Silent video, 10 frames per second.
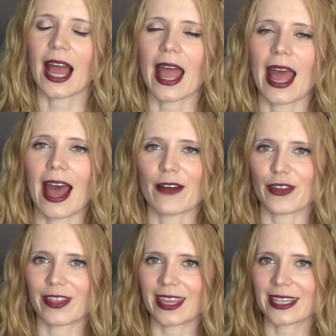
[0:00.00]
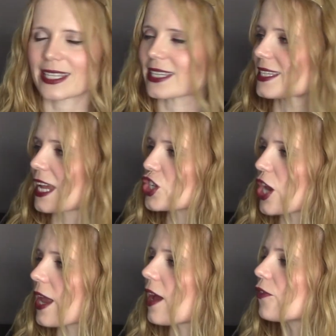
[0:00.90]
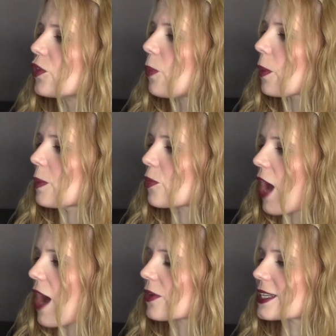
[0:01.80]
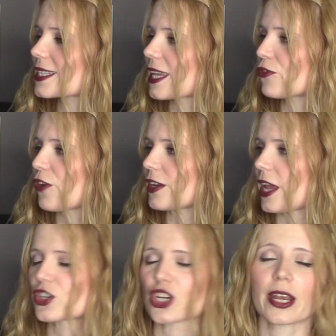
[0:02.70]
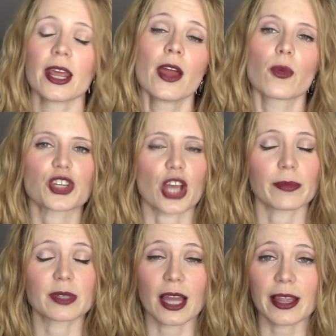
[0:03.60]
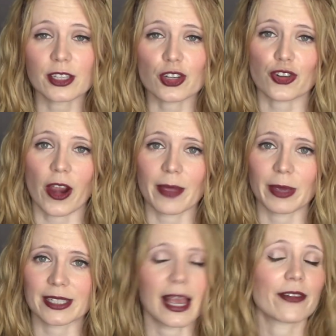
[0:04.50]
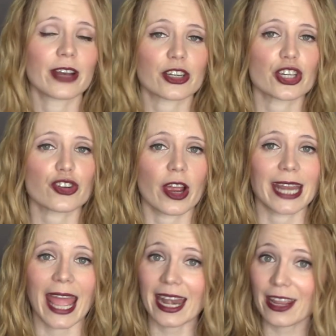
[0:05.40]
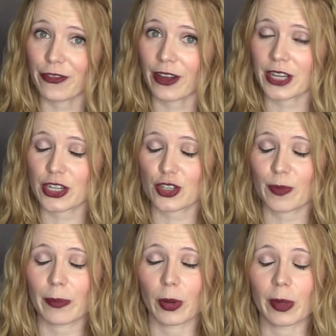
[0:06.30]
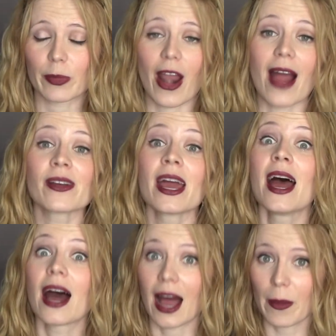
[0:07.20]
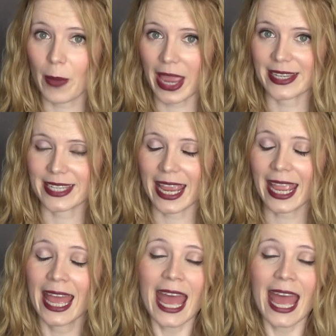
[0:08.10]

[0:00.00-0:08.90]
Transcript: I have this sachet of the Bobbi Brown Skin Foundation, which I'm dying to try because I haven't actually tried any foundations by Bobbi Brown. Amazing.